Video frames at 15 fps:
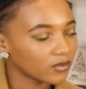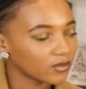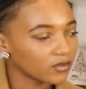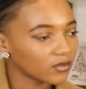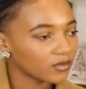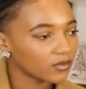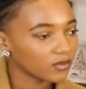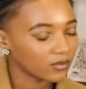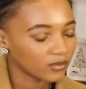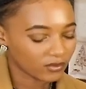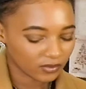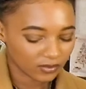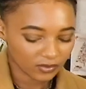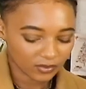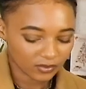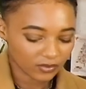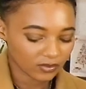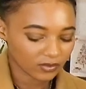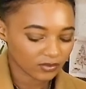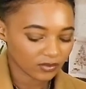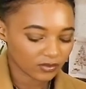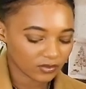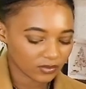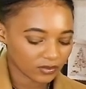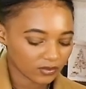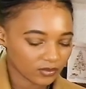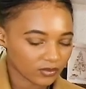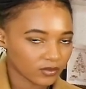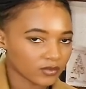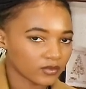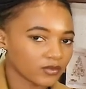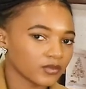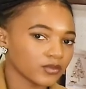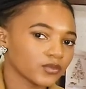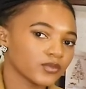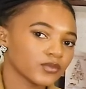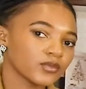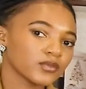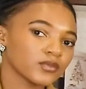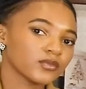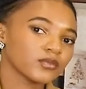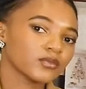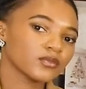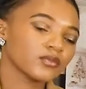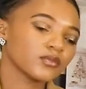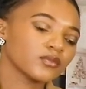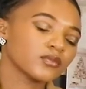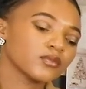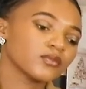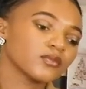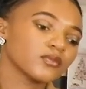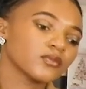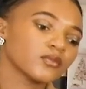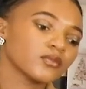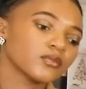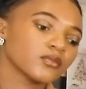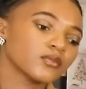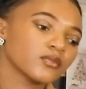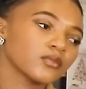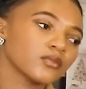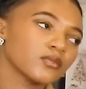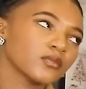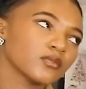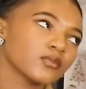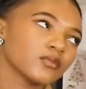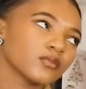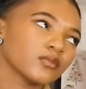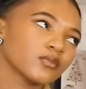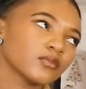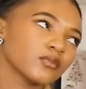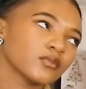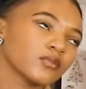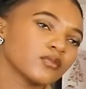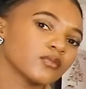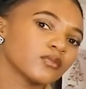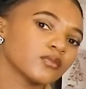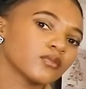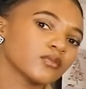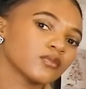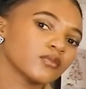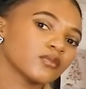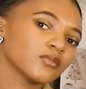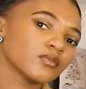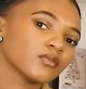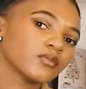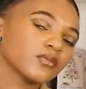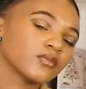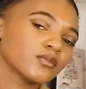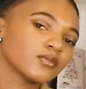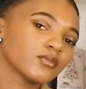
The person shown says nothing.